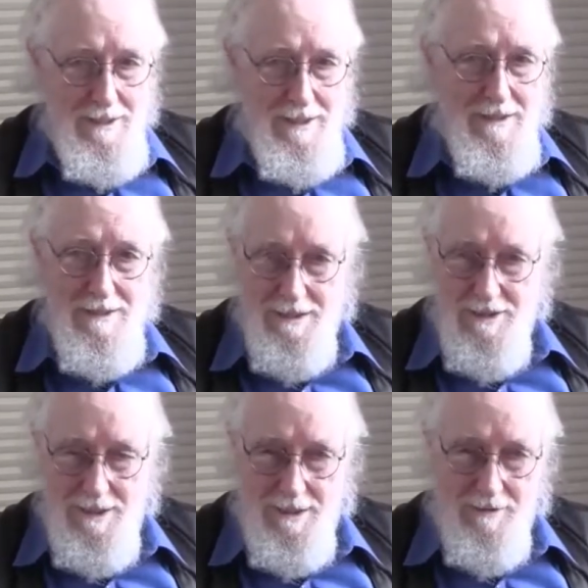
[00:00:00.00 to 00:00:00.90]
like that, the
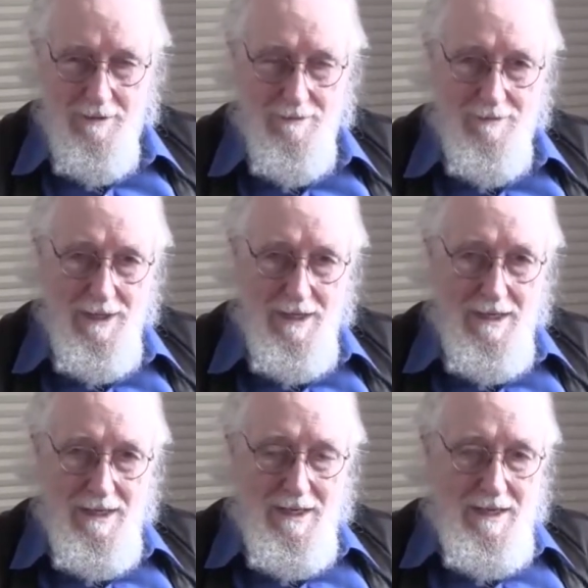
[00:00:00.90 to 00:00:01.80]
inside group.
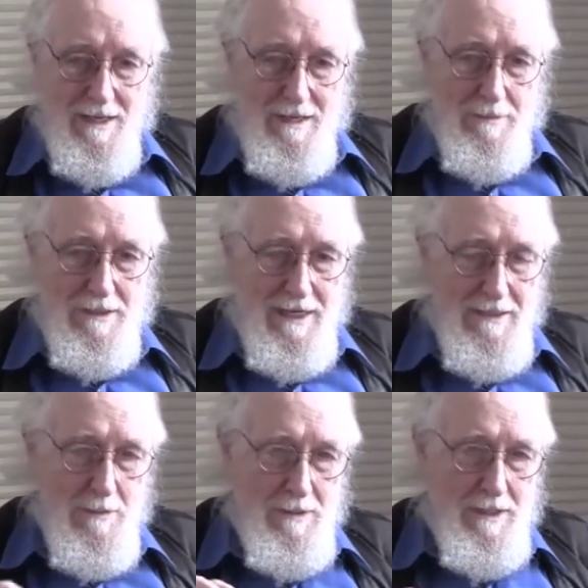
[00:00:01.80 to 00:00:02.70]
But
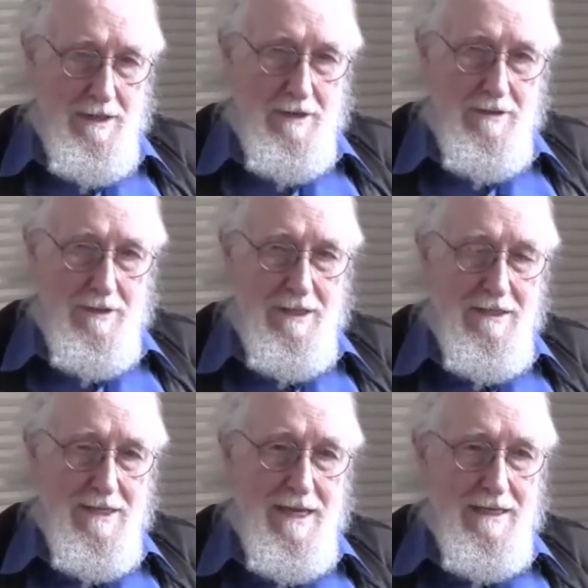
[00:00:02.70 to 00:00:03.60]
that's been our
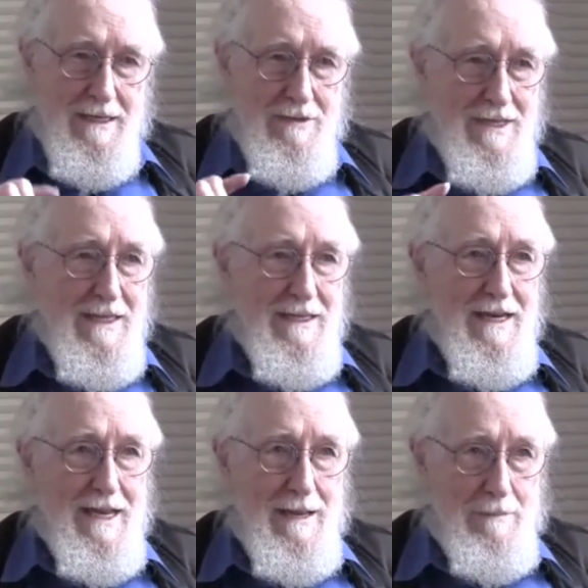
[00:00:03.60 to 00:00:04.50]
unique take. And the thing
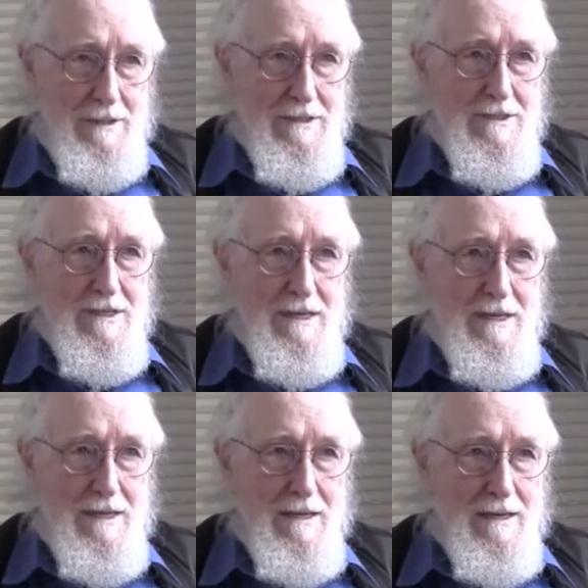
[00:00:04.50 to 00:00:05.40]
that happens, And
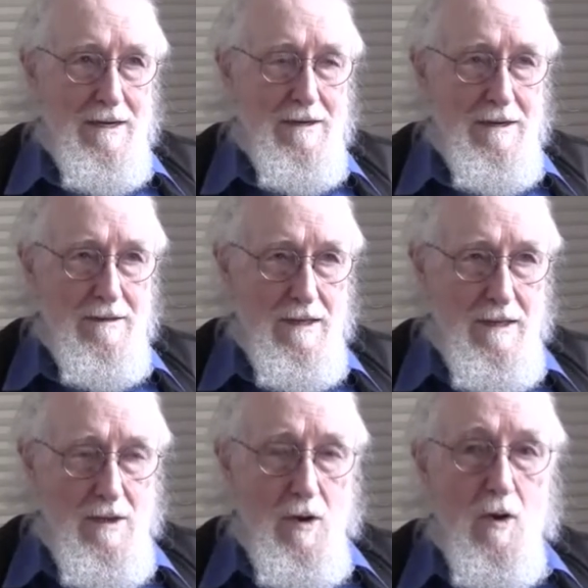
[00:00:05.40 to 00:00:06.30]
then you switch at
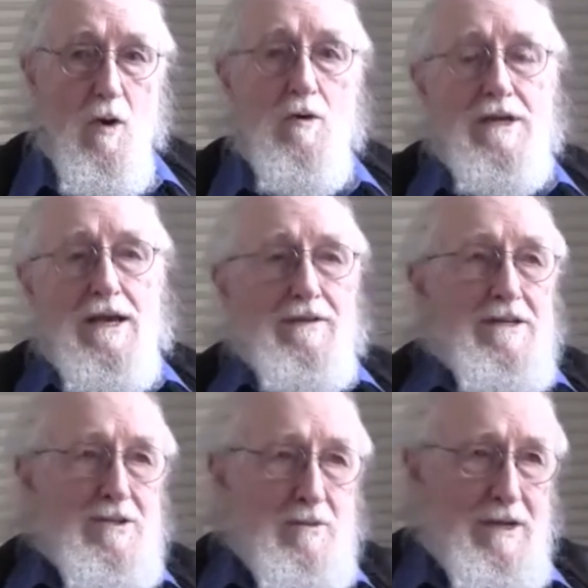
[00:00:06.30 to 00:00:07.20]
some point? oh yeah,
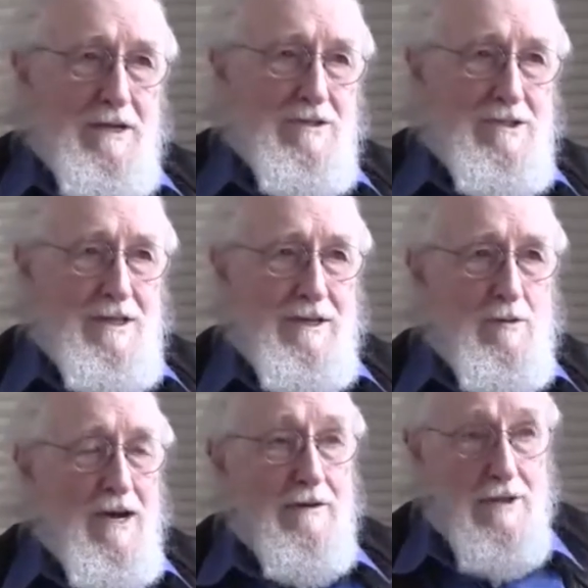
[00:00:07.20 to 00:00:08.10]
they switch, they
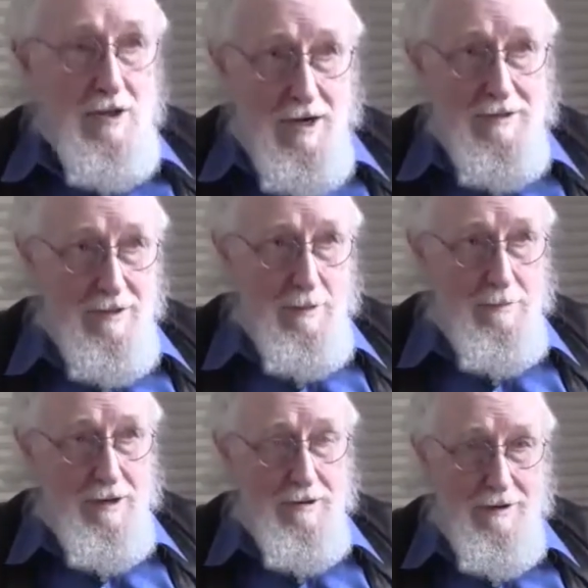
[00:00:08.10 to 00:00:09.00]
go out and talk to their
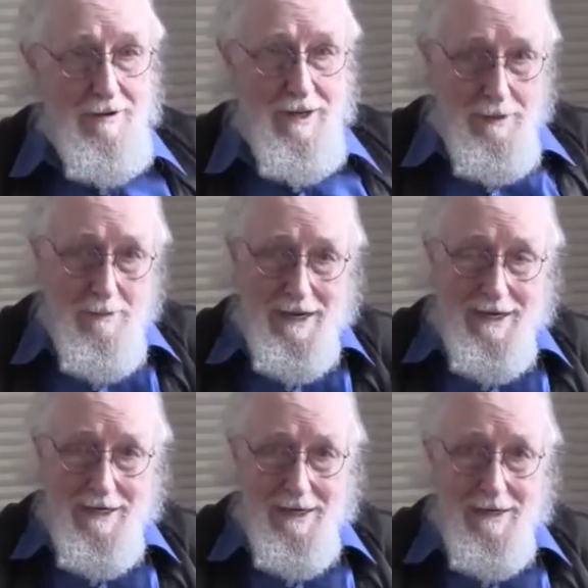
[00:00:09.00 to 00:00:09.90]
partner, they go
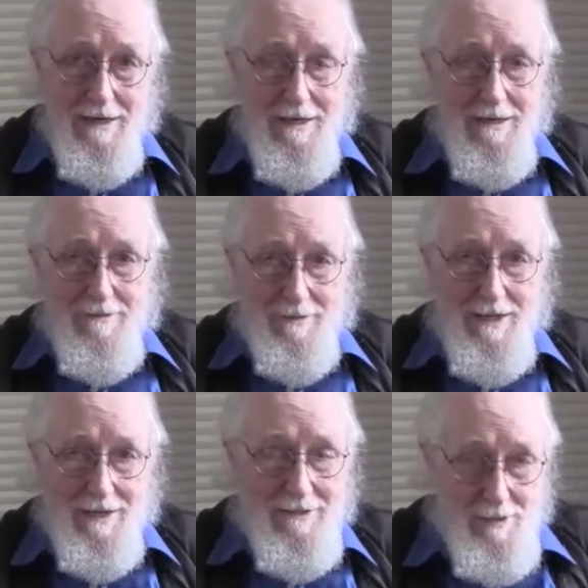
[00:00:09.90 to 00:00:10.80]
back in,
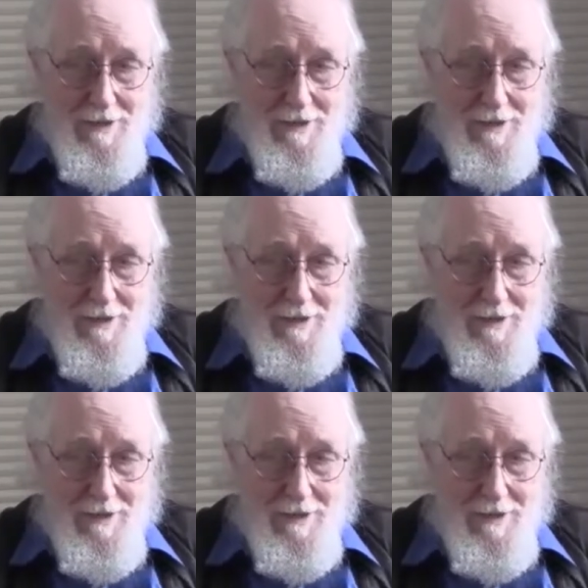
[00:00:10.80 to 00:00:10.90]
then they